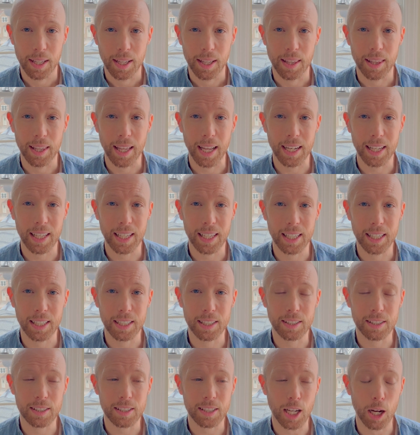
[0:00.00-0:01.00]
That
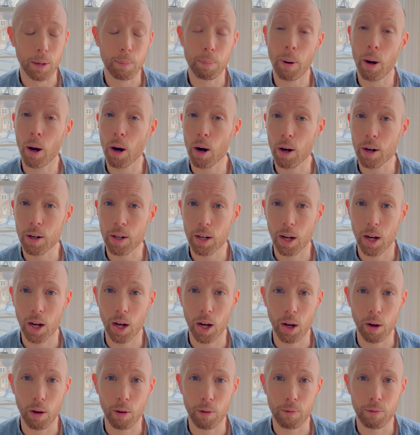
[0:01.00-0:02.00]
is a part
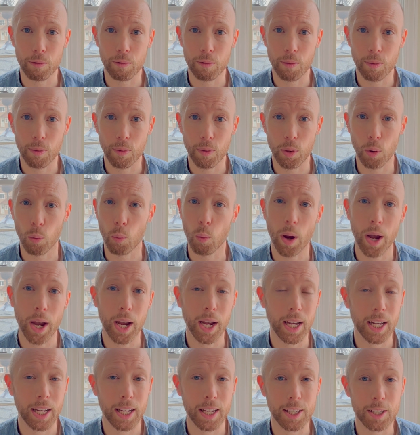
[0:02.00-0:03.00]
of the
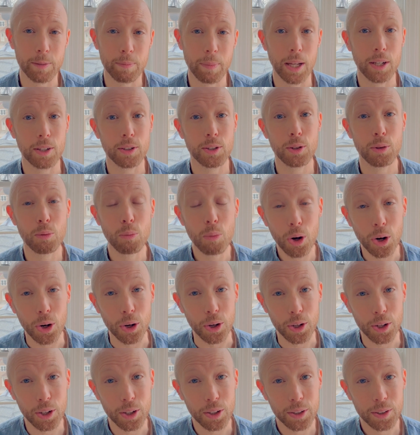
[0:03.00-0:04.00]
way it is meant to
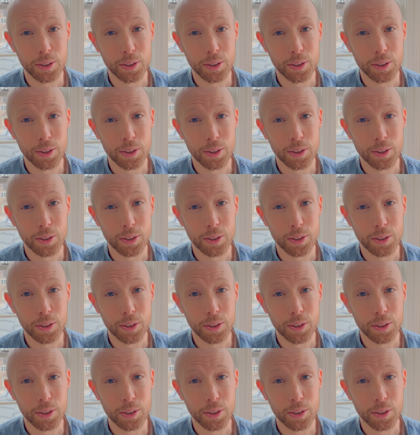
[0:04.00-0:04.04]
work.